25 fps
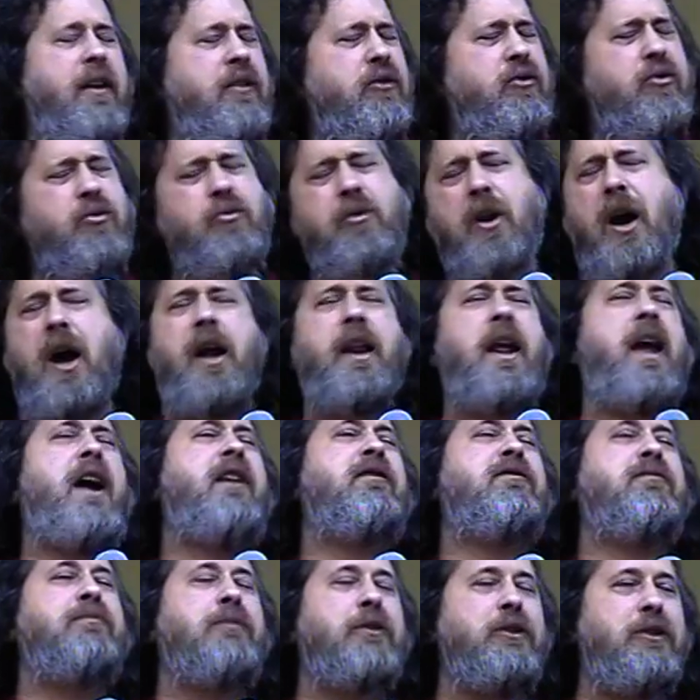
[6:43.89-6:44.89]
do not
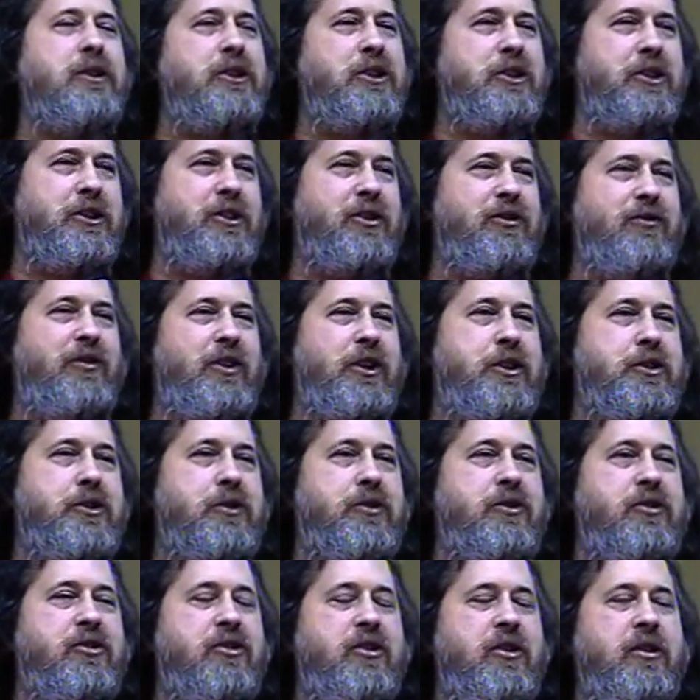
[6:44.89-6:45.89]
have malicious
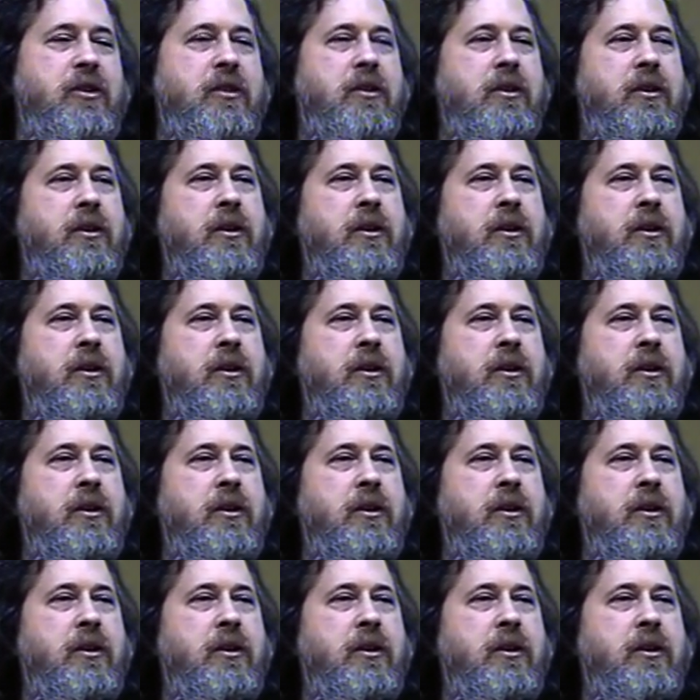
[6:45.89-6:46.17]
features.